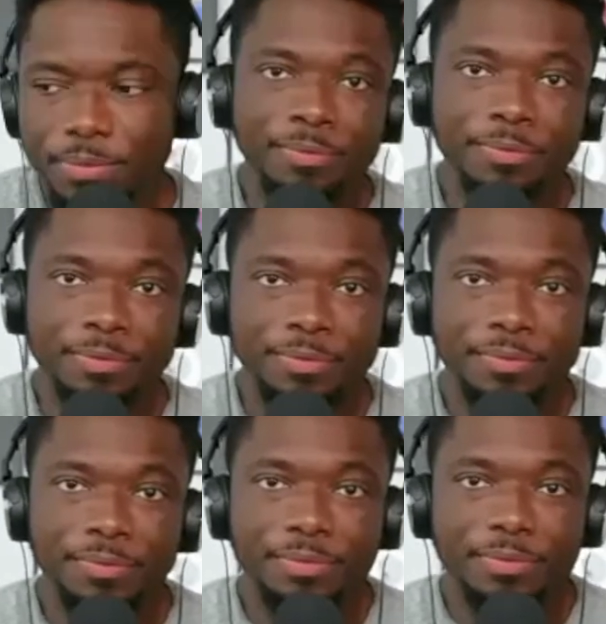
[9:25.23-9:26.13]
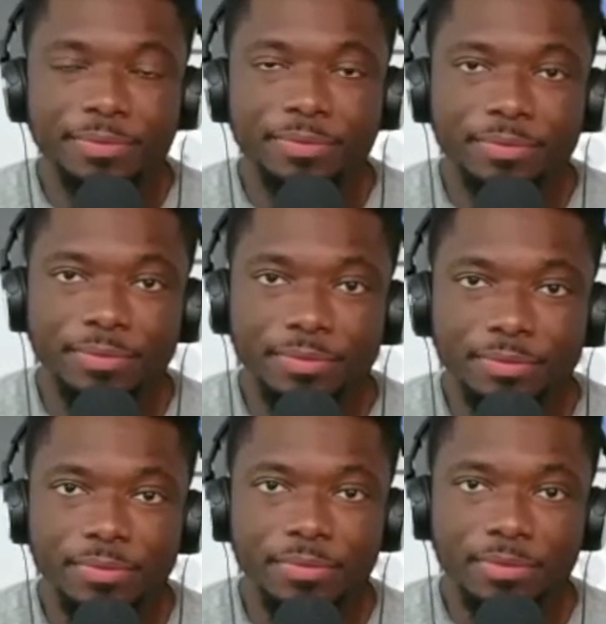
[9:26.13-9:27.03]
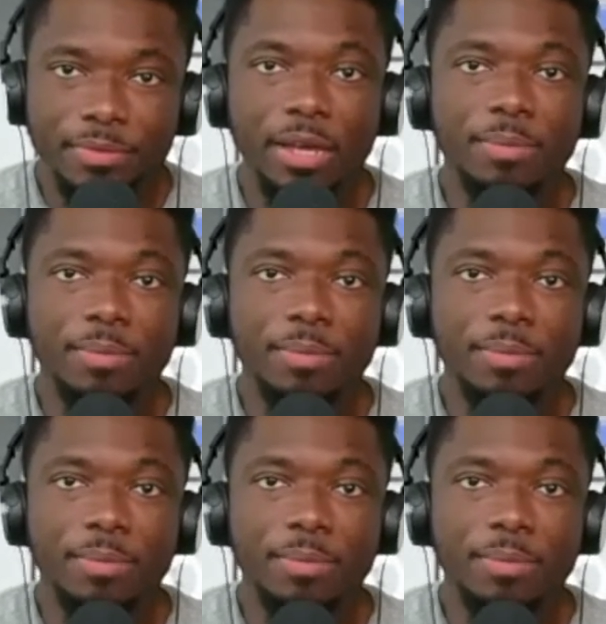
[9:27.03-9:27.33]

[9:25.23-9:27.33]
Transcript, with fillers: They're going to the chip, right?